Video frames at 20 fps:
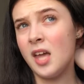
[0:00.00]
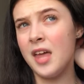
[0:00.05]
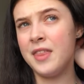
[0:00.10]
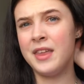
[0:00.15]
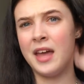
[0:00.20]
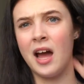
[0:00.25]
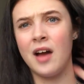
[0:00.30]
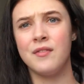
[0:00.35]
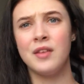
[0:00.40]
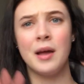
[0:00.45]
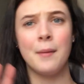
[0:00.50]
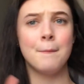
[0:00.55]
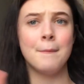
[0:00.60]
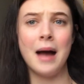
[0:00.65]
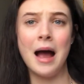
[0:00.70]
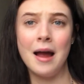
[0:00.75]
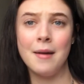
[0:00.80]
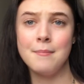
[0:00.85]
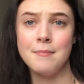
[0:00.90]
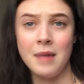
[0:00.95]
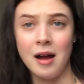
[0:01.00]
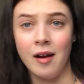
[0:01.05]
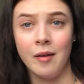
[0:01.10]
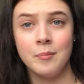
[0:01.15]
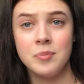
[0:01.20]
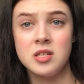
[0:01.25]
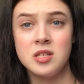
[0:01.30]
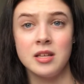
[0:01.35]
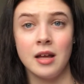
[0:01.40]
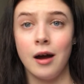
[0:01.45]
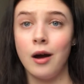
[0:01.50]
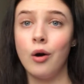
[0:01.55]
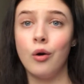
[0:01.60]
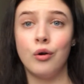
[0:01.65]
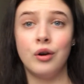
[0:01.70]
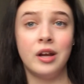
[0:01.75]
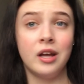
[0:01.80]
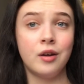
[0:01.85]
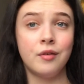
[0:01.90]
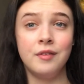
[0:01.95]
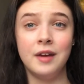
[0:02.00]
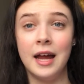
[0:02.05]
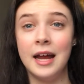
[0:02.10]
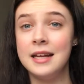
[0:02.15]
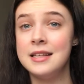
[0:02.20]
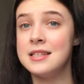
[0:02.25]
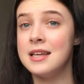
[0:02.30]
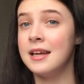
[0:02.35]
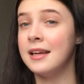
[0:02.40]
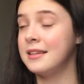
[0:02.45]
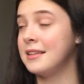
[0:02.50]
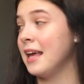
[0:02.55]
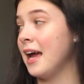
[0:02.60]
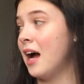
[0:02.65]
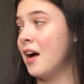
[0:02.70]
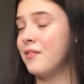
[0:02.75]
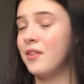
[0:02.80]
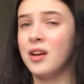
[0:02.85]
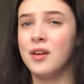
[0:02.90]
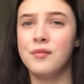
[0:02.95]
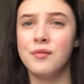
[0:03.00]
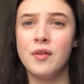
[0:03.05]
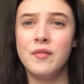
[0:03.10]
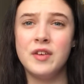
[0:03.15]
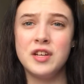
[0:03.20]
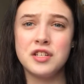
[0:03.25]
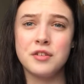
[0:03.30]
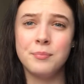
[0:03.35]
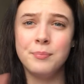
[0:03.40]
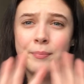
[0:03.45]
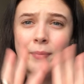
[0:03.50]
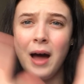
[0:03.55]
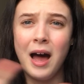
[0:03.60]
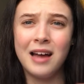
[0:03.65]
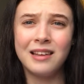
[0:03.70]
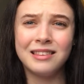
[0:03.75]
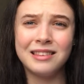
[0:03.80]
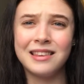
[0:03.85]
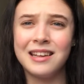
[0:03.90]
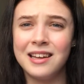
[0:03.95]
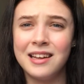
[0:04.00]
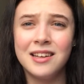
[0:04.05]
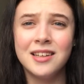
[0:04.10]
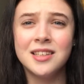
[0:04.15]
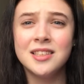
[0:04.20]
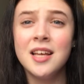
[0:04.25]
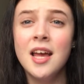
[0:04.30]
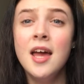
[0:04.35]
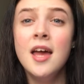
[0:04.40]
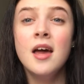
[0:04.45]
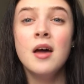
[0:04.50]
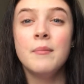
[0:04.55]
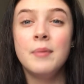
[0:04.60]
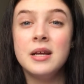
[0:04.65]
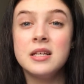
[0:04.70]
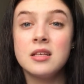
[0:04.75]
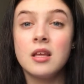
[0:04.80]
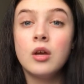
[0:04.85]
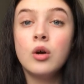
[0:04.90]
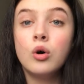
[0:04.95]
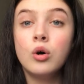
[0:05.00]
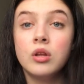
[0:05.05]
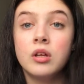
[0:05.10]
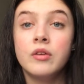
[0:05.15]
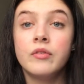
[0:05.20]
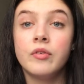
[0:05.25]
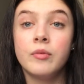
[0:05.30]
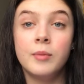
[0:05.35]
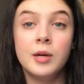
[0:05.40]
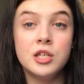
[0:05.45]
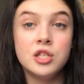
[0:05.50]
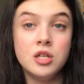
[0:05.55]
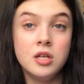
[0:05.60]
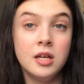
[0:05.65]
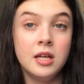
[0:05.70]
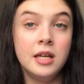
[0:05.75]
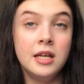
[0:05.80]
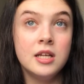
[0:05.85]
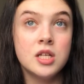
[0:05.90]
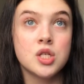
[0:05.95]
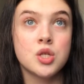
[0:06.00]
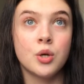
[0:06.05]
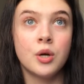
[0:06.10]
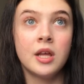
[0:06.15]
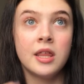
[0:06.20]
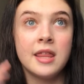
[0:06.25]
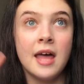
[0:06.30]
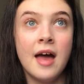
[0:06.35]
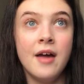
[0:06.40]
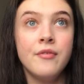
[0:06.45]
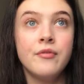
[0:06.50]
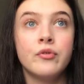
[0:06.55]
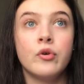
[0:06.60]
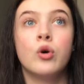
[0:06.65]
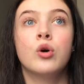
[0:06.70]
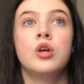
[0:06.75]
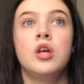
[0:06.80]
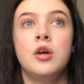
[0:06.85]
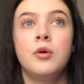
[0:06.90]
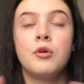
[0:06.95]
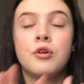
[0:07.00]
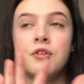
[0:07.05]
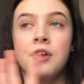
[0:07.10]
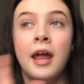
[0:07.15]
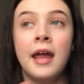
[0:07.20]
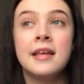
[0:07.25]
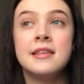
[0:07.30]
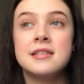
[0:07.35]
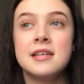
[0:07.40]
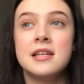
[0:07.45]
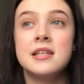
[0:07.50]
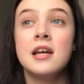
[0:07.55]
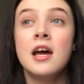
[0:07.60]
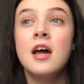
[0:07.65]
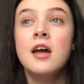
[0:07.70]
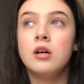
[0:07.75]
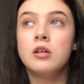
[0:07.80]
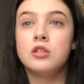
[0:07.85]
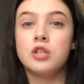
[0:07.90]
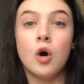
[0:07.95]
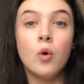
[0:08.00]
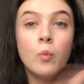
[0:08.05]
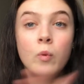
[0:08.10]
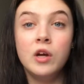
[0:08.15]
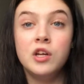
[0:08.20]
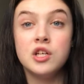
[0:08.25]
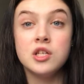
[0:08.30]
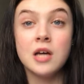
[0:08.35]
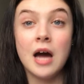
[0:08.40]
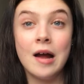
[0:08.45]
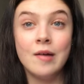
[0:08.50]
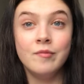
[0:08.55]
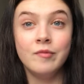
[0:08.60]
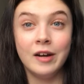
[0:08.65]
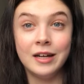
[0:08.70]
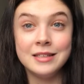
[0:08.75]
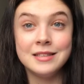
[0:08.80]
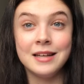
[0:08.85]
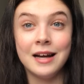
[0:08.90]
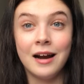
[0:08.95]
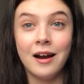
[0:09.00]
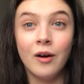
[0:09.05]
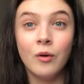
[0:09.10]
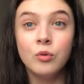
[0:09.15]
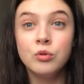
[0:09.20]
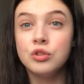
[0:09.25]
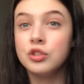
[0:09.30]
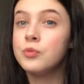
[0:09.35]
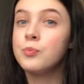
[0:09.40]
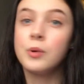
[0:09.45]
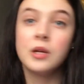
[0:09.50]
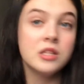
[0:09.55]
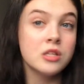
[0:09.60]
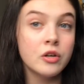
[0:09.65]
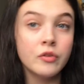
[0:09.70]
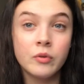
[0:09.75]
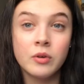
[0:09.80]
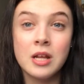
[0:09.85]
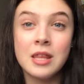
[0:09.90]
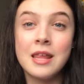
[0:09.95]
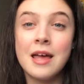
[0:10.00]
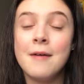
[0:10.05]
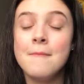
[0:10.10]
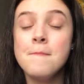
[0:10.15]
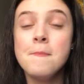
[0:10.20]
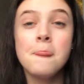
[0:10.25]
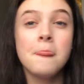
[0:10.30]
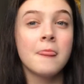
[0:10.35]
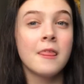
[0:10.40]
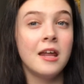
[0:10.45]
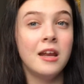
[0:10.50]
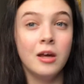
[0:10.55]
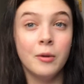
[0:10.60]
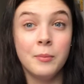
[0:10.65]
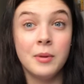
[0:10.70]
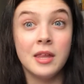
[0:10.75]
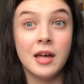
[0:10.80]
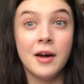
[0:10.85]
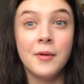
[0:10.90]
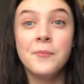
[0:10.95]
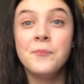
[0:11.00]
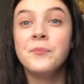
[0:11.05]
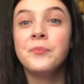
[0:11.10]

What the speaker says: They have like mind maps that are already created. They have like revision pad things. Basically all the information you need is already there for you, created. Don't waste your time writing it out. Just print off one of them and it'll be there.